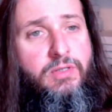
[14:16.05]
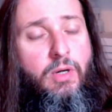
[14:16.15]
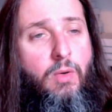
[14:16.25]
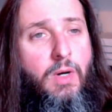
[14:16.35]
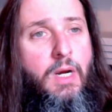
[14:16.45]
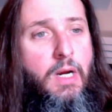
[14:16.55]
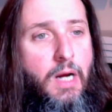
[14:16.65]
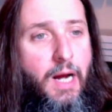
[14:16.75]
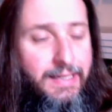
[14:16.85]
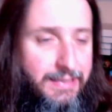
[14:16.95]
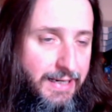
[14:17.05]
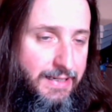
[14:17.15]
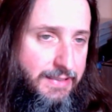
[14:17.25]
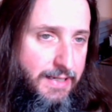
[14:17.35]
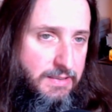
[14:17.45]
So I
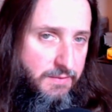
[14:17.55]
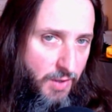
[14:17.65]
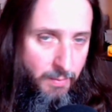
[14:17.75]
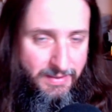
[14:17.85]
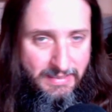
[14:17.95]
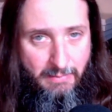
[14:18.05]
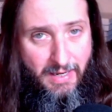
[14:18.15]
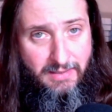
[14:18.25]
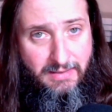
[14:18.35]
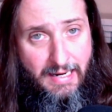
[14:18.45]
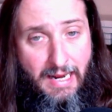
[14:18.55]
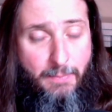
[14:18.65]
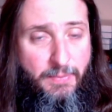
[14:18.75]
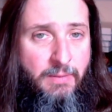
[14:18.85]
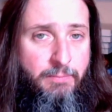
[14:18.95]
get that development time has to
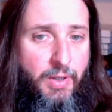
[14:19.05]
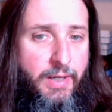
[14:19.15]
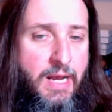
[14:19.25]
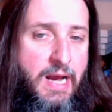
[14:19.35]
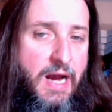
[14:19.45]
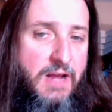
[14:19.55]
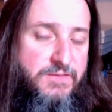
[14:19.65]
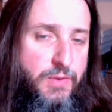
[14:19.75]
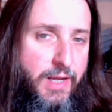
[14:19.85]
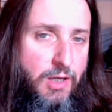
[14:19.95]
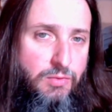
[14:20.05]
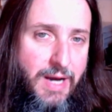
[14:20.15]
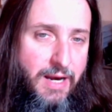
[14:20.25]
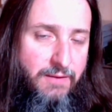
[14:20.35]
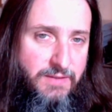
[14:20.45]
happen, but I feel like a
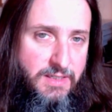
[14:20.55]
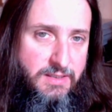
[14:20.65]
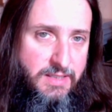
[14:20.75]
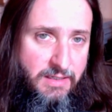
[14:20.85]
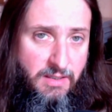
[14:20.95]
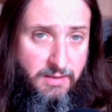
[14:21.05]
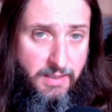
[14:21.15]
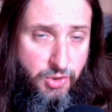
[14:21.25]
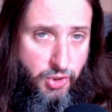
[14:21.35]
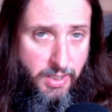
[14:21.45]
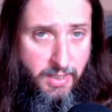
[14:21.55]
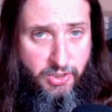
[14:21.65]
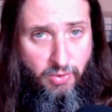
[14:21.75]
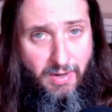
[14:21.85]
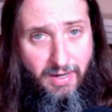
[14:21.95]
lot of these things that they changed
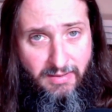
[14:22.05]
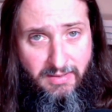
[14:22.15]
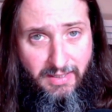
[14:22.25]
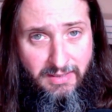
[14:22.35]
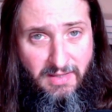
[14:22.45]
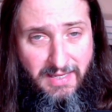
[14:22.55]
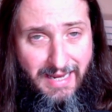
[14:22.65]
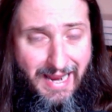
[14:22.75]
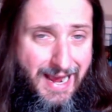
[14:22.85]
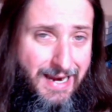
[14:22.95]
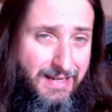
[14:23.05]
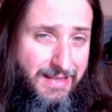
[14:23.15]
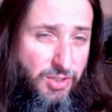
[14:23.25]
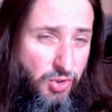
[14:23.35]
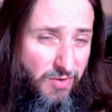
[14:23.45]
and a lot of these things that they added, they
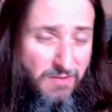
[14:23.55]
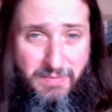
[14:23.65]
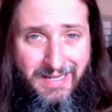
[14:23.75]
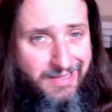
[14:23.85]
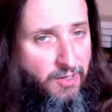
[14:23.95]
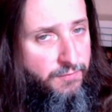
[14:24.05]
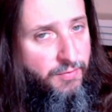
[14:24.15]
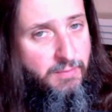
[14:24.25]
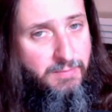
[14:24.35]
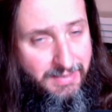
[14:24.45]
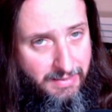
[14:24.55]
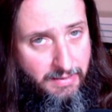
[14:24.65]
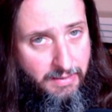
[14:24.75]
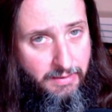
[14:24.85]
should have been there from the beginning.